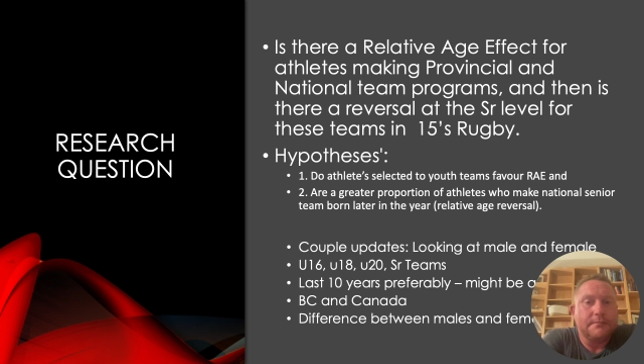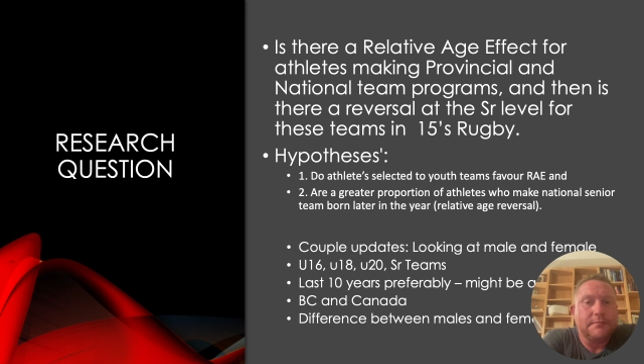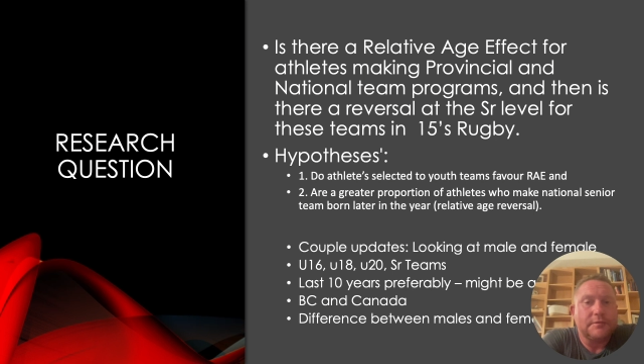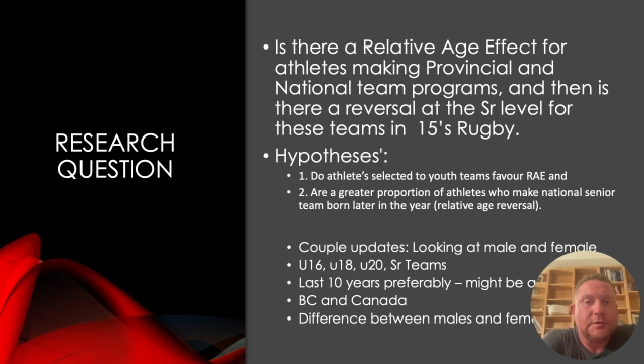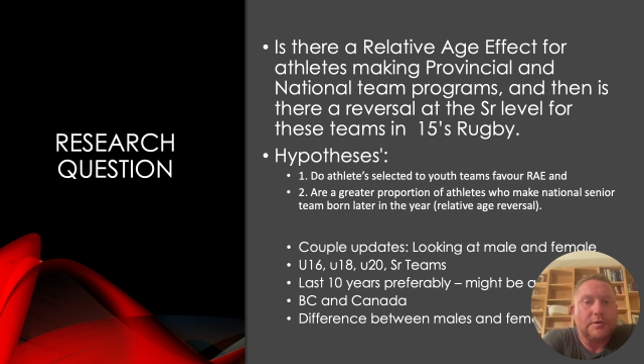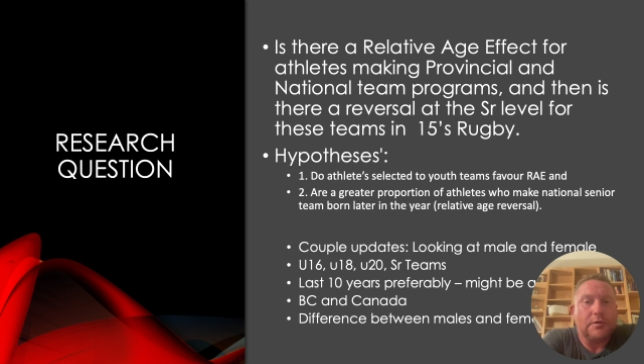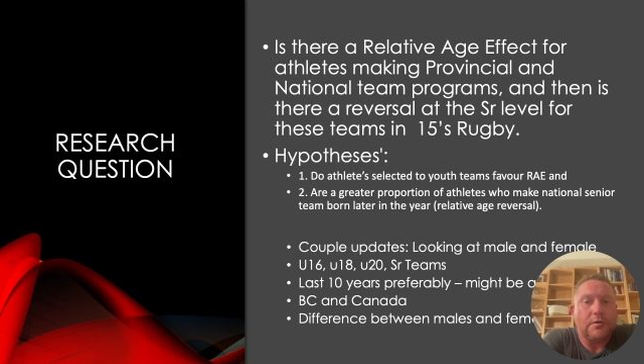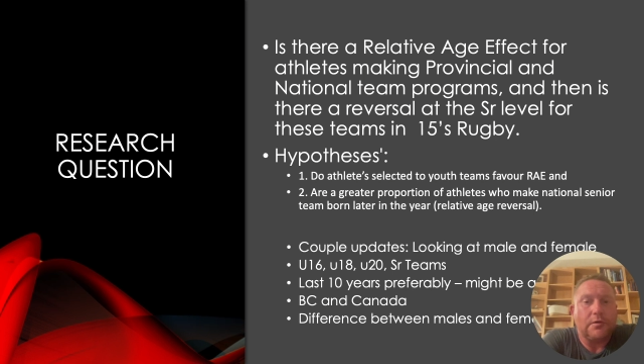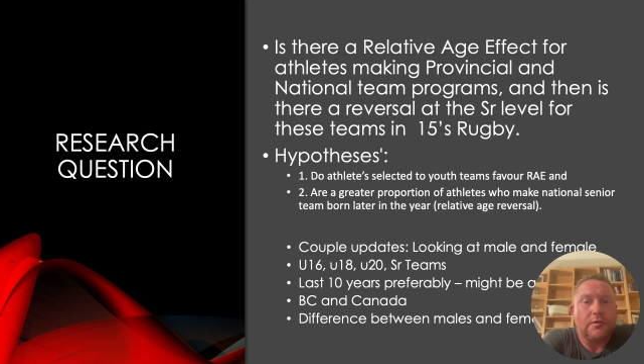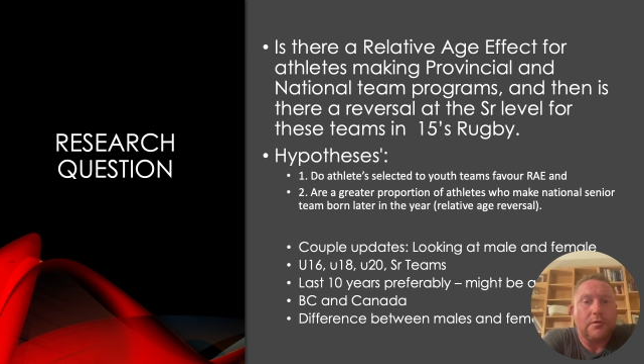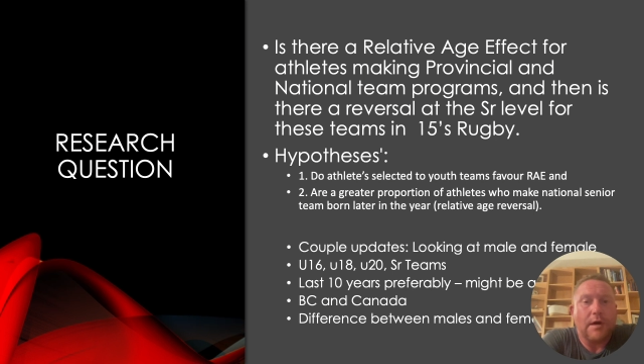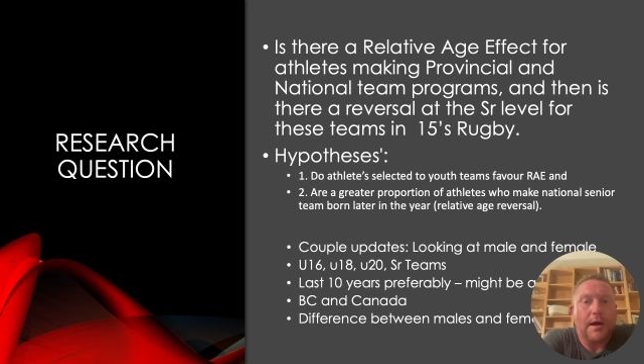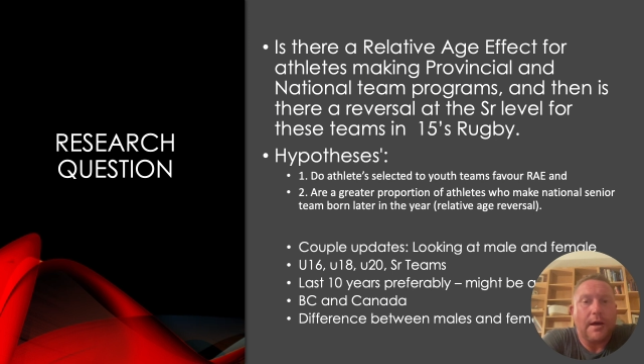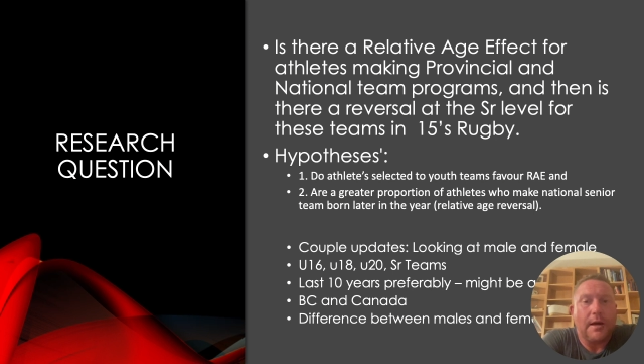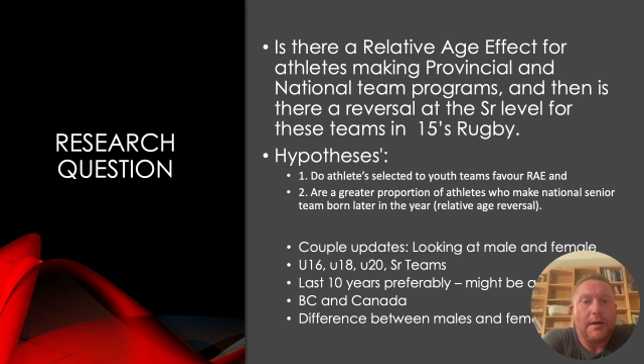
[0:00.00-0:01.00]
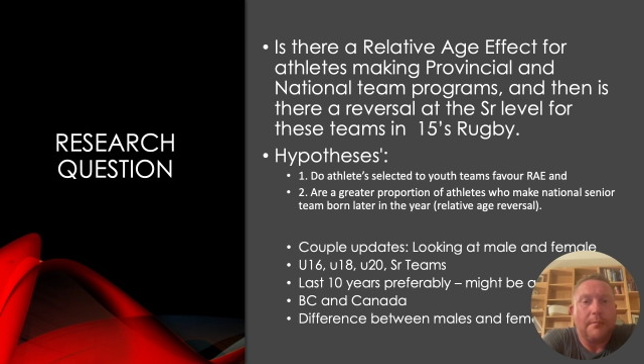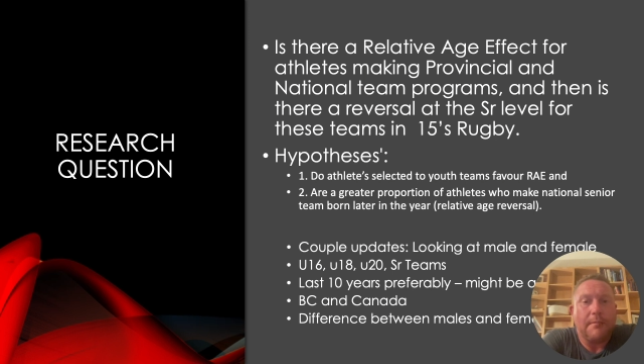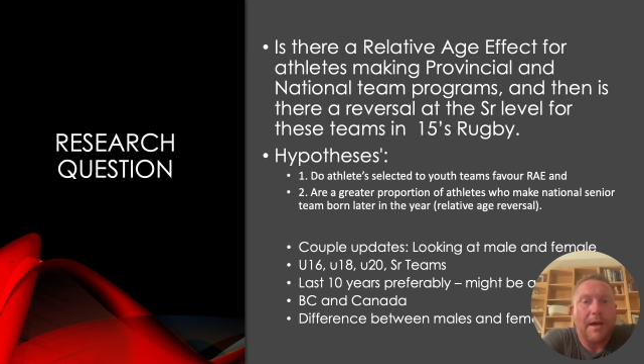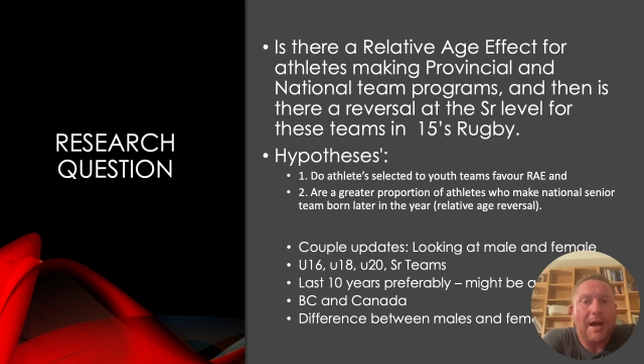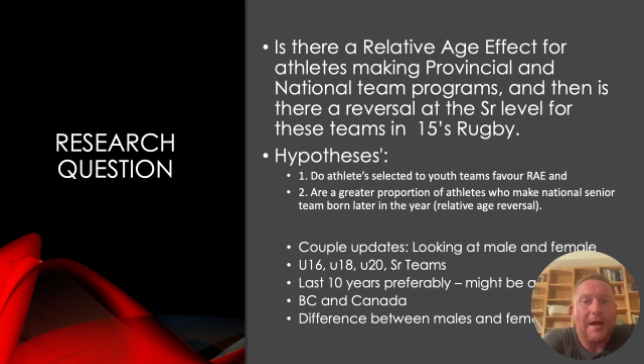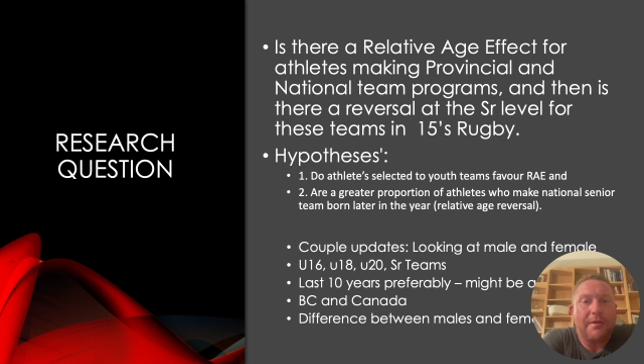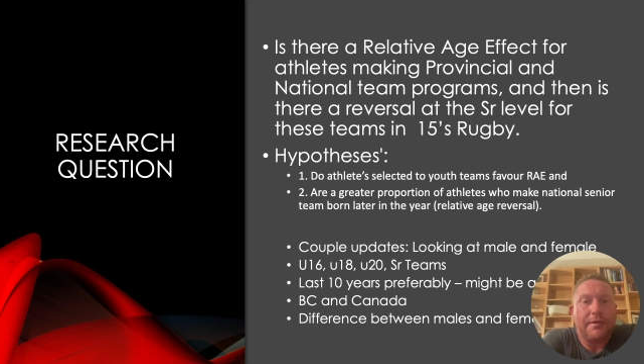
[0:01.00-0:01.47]
so um,
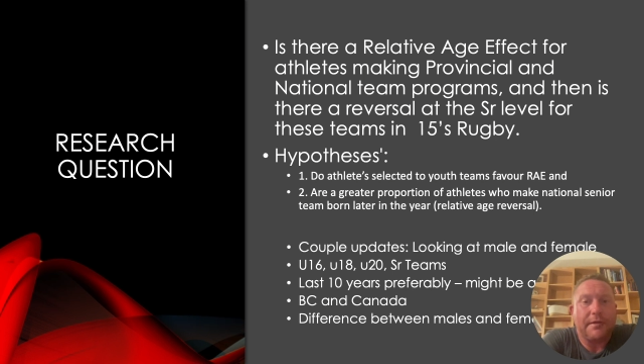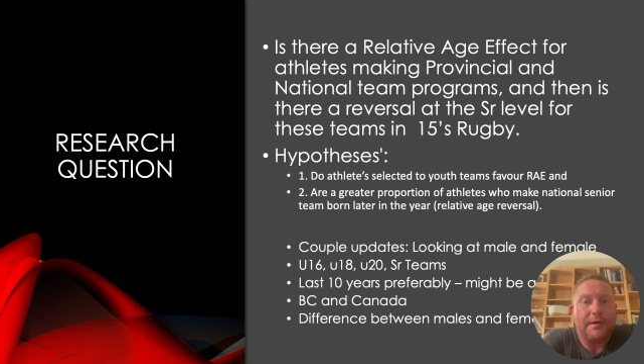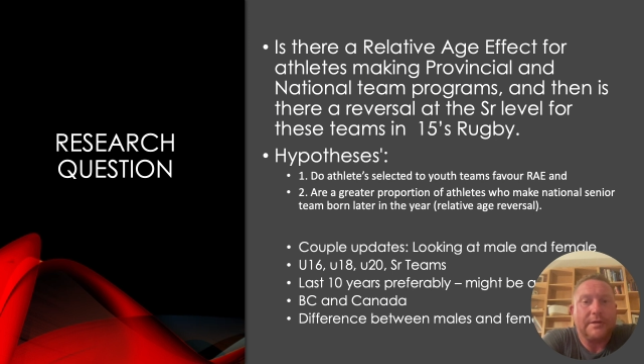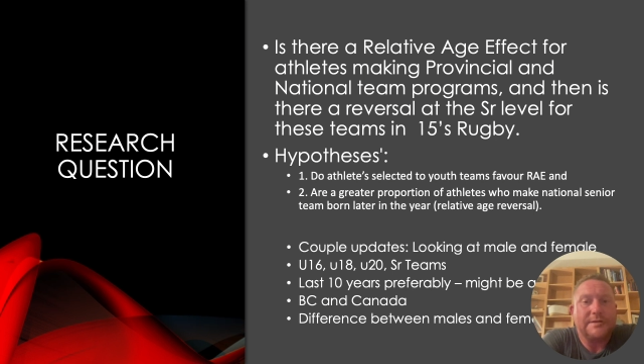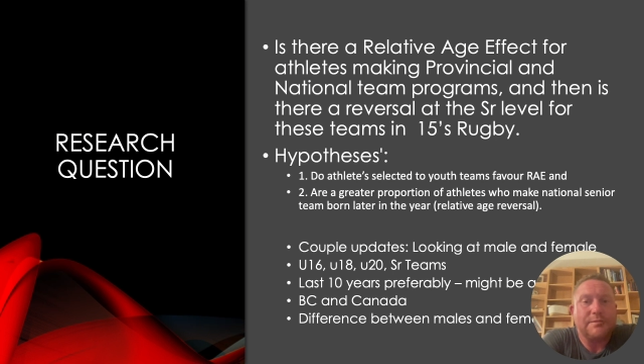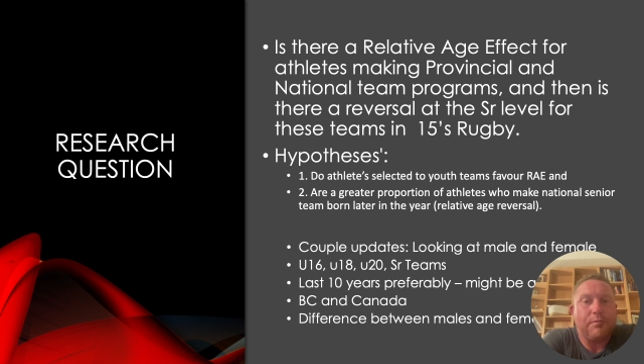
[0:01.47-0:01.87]
athletes